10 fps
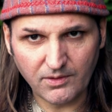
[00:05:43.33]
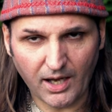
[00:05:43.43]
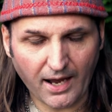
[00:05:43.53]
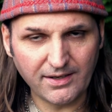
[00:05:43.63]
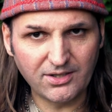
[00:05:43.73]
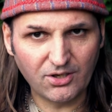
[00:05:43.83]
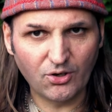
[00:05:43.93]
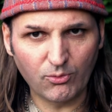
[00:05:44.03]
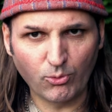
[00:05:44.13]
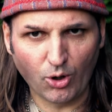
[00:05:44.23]
And it did
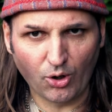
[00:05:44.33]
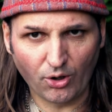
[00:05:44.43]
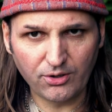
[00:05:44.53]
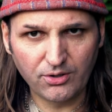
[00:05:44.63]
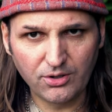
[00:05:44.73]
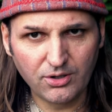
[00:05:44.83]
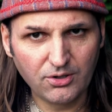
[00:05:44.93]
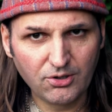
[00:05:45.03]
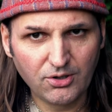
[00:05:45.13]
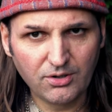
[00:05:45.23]
not work.
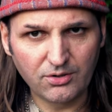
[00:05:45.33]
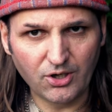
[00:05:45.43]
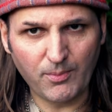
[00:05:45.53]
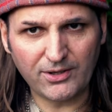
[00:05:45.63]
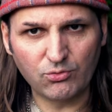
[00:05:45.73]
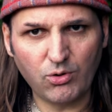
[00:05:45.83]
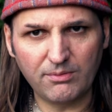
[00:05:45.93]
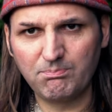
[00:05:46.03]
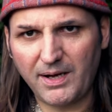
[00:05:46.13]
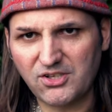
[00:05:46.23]
No matter what
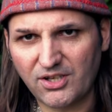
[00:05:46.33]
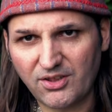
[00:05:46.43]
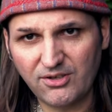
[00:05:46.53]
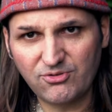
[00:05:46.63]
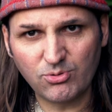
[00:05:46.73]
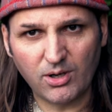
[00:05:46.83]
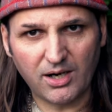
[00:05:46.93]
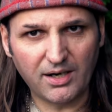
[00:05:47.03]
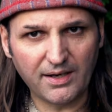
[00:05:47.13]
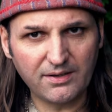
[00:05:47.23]
magic they
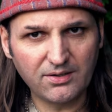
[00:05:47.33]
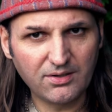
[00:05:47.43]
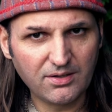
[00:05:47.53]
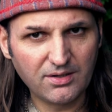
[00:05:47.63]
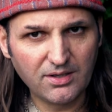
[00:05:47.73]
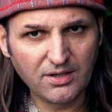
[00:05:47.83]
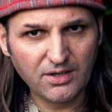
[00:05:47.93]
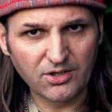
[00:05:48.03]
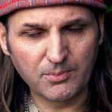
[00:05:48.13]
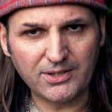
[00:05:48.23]
tried,
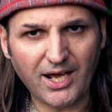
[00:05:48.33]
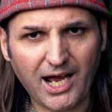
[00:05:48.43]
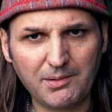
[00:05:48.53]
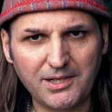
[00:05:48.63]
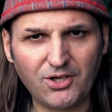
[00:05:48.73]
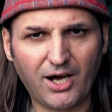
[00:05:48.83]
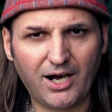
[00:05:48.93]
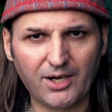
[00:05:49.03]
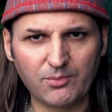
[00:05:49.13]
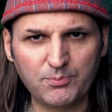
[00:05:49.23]
no matter how many
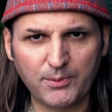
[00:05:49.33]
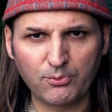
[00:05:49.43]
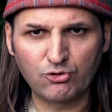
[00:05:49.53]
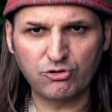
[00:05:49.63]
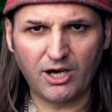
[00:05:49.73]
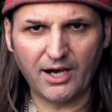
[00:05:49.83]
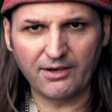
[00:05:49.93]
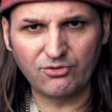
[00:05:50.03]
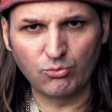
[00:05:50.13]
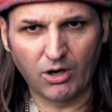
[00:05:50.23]
times people
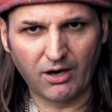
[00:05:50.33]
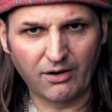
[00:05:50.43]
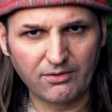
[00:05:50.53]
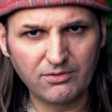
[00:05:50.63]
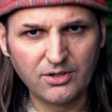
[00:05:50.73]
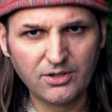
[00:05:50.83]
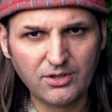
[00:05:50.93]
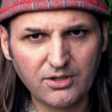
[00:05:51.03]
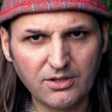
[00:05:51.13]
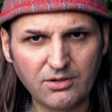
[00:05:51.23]
tried to row
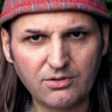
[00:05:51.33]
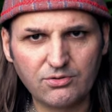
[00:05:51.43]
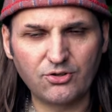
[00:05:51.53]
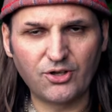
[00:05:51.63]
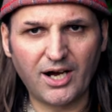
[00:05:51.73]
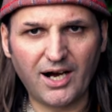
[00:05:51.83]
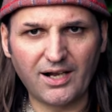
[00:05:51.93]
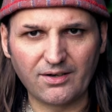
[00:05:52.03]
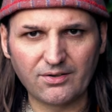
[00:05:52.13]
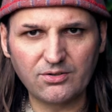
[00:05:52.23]
to the
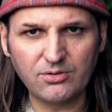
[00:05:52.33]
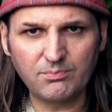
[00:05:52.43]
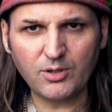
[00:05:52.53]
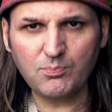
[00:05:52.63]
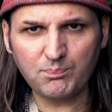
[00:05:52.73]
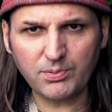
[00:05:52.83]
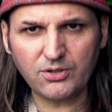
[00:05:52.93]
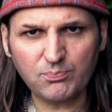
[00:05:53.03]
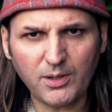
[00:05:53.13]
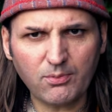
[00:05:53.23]
island,
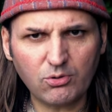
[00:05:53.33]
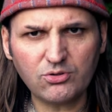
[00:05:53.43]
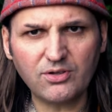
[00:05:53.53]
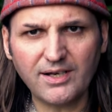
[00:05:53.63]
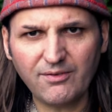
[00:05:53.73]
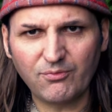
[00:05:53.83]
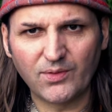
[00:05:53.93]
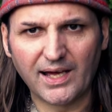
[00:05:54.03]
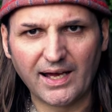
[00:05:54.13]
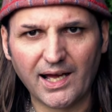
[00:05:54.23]
because people wanted to live
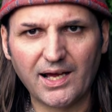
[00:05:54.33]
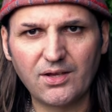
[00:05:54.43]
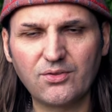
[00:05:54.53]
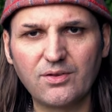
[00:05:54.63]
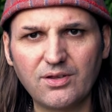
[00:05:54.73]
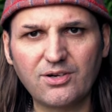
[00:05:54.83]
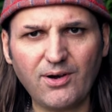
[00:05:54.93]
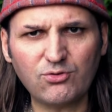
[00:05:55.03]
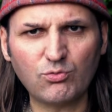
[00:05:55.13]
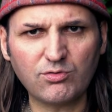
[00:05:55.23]
there. The
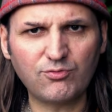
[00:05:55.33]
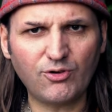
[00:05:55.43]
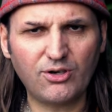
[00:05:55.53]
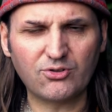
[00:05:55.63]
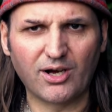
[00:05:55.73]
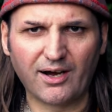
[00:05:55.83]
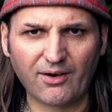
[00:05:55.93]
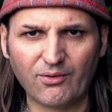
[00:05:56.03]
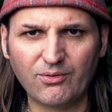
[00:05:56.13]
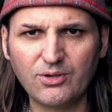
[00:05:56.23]
grass was
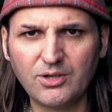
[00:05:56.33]
fertile.